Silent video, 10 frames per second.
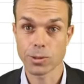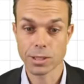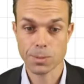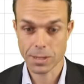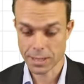
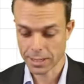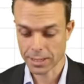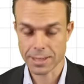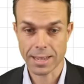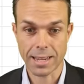this
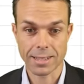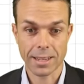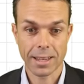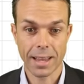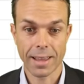particular date,
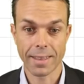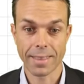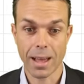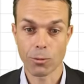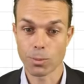and
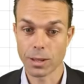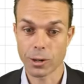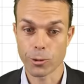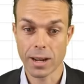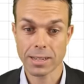then that will be
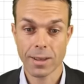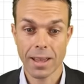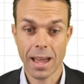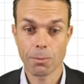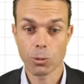correct.
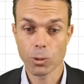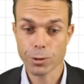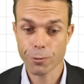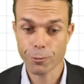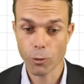And we
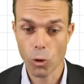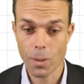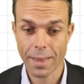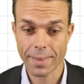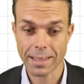want to
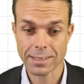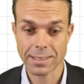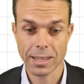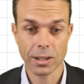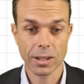format that
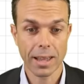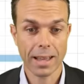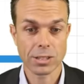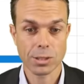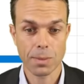cell
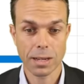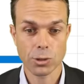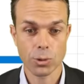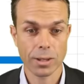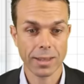and just make
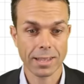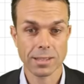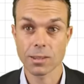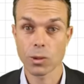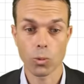sure that
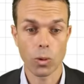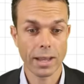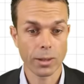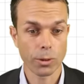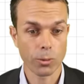that's the
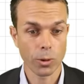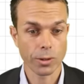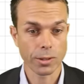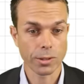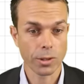way that we
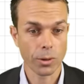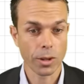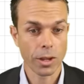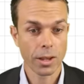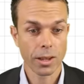want it. So
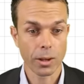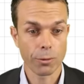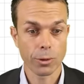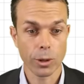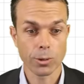
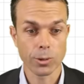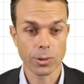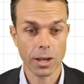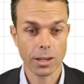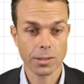if we go to
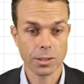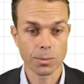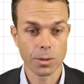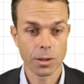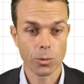
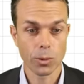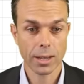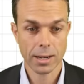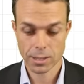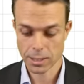custom, we
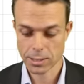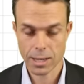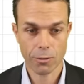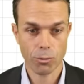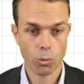can actually just
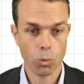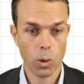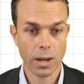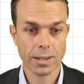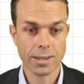have
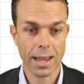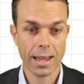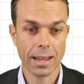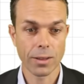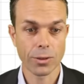1
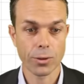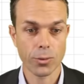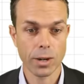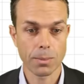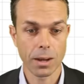day and
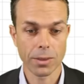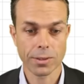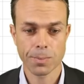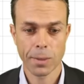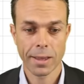3
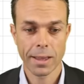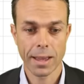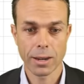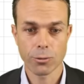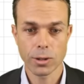months.
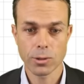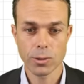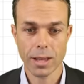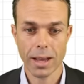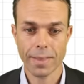And if we
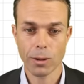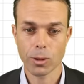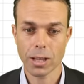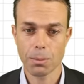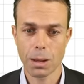do that, that
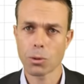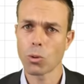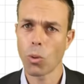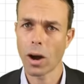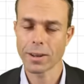will come up
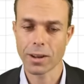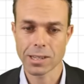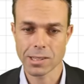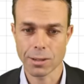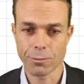quite
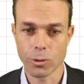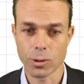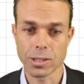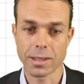nicely for us